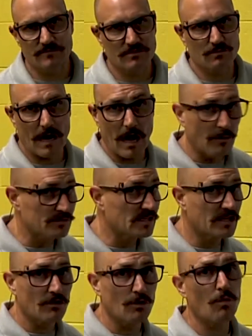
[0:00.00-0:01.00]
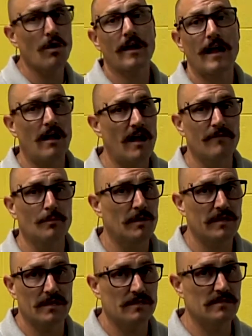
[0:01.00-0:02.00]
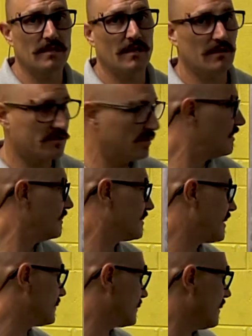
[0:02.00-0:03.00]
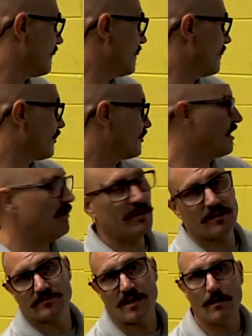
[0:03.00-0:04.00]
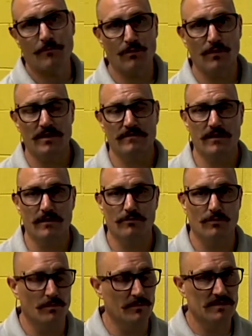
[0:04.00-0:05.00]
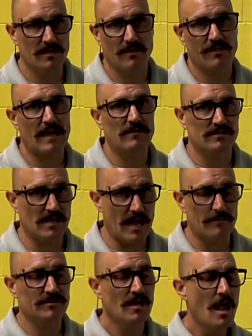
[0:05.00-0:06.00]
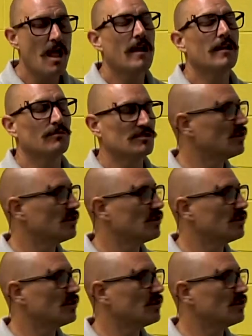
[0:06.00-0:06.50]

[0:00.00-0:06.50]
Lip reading: as well. It was a killer workout. Everybody that did it could attest. And then our cherry on top, we went in the other room and did 1,000 abs, and it was a